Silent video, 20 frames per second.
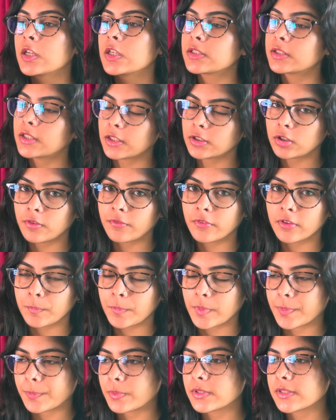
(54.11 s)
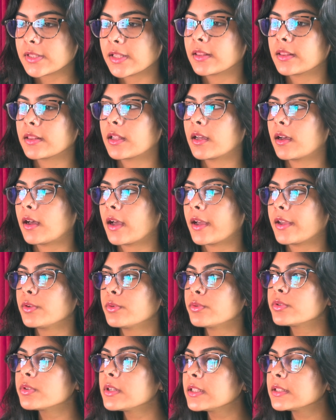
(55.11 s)
start solving papers, and I
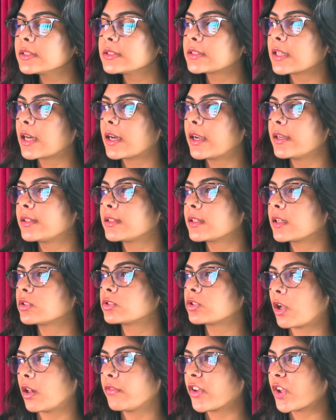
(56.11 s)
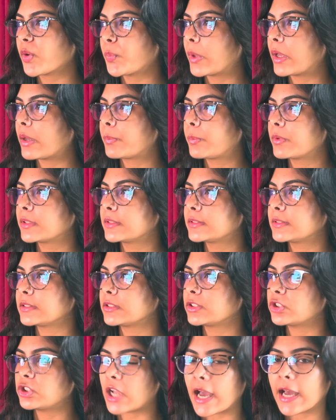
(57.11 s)
usually start solving papers
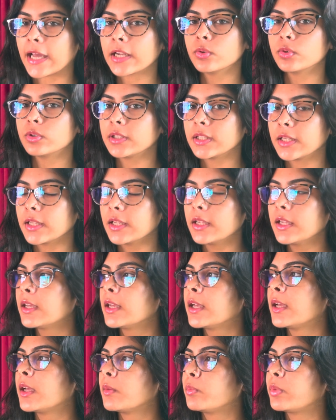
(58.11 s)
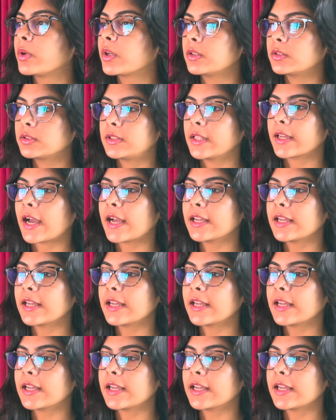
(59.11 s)
in Jan only, because like I